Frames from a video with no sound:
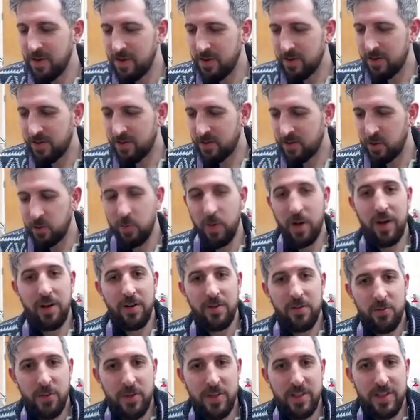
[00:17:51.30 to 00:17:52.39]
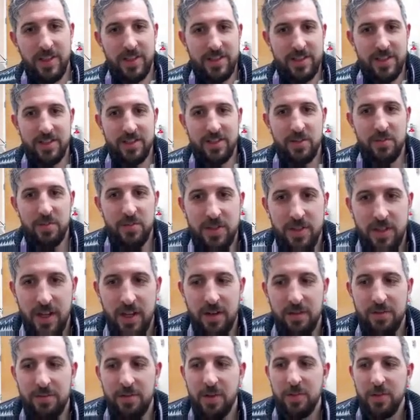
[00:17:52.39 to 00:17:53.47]
do well with these systems and
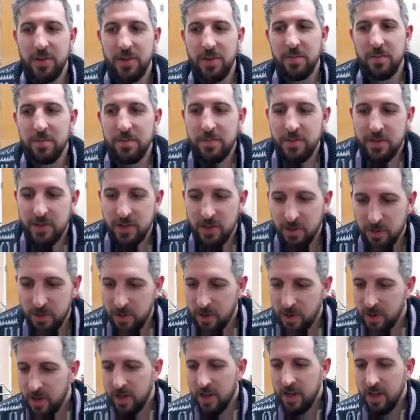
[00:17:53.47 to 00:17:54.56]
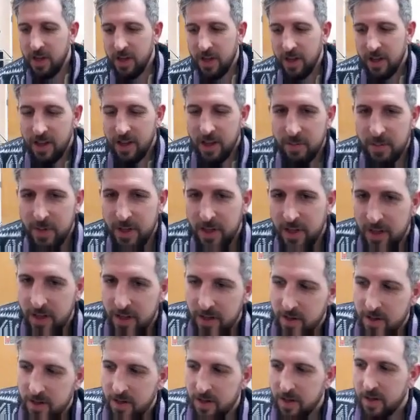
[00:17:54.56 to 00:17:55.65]
have fun with them. So
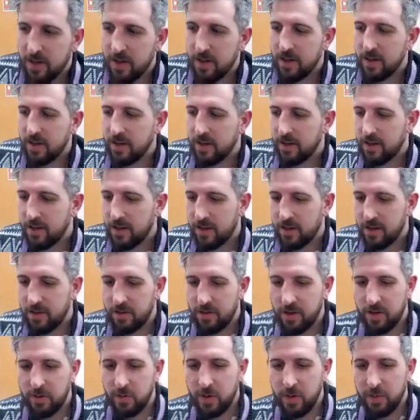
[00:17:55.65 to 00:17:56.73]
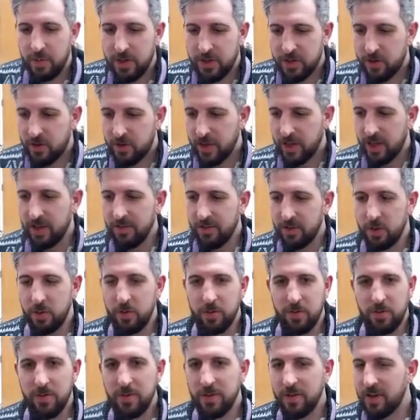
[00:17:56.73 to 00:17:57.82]
I want to make sure I give you
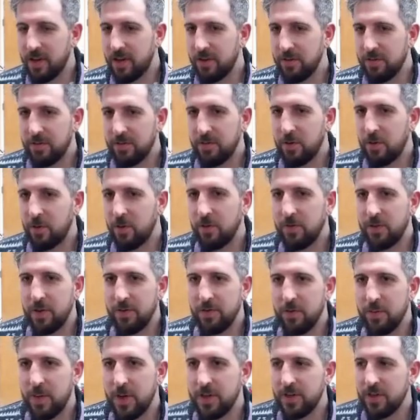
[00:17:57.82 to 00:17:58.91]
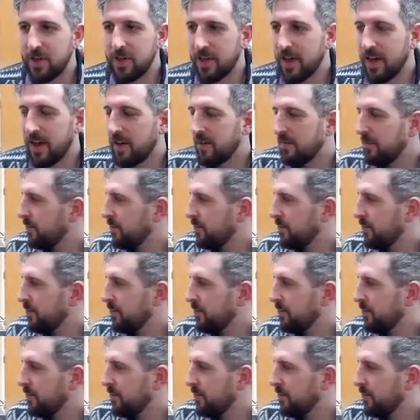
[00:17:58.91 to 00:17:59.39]
kind of all of the information I can.